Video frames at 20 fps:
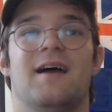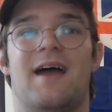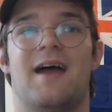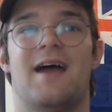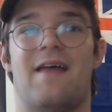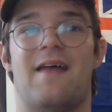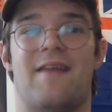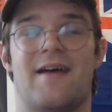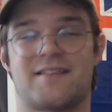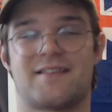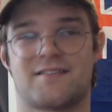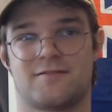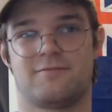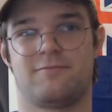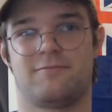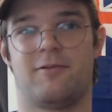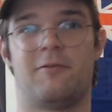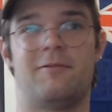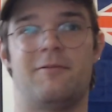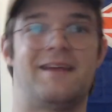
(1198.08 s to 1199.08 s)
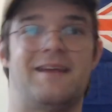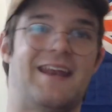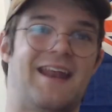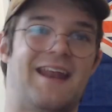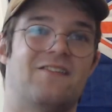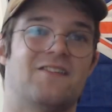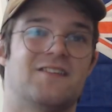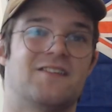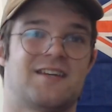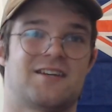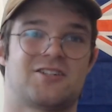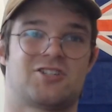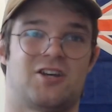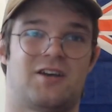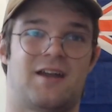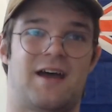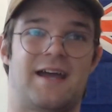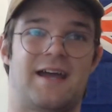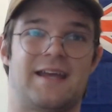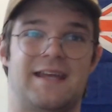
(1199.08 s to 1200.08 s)
and that's where we can end the
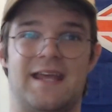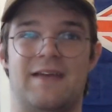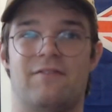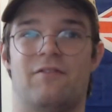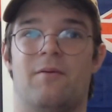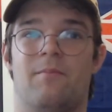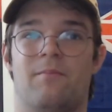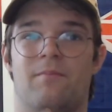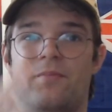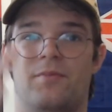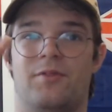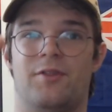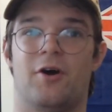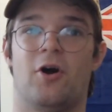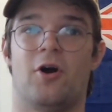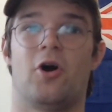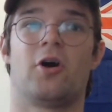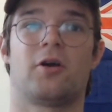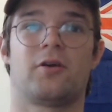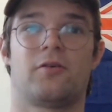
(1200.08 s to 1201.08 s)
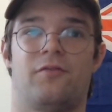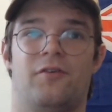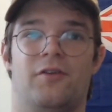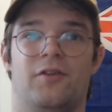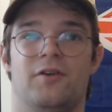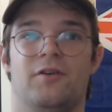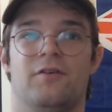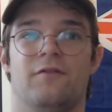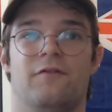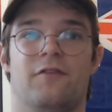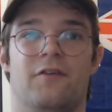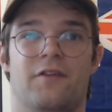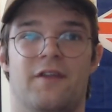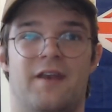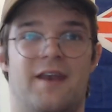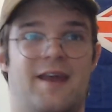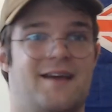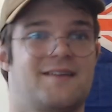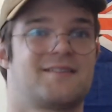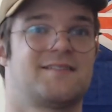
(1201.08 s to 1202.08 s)
session. I gave them the hook for the
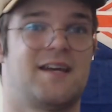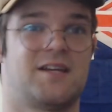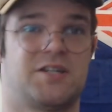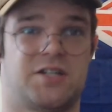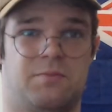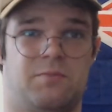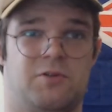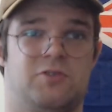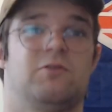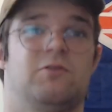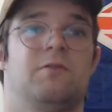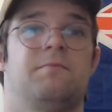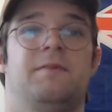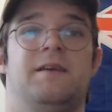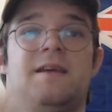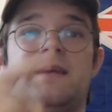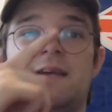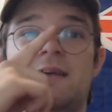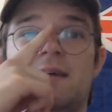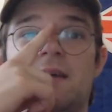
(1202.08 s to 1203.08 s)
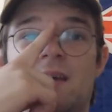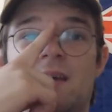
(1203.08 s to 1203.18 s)
next session, which would be,